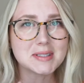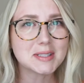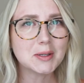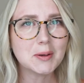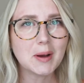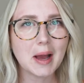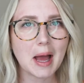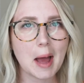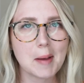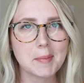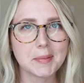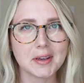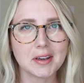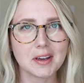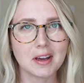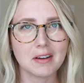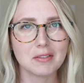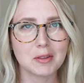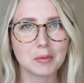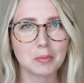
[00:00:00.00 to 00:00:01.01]
still
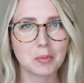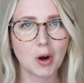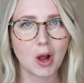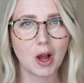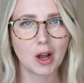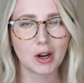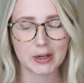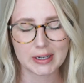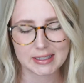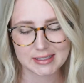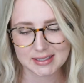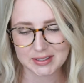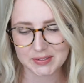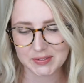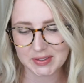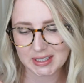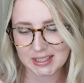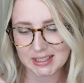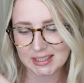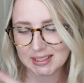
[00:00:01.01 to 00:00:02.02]
happy of the progress
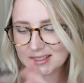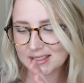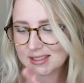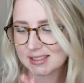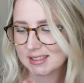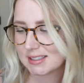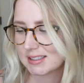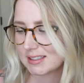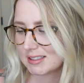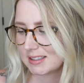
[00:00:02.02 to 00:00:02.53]
of this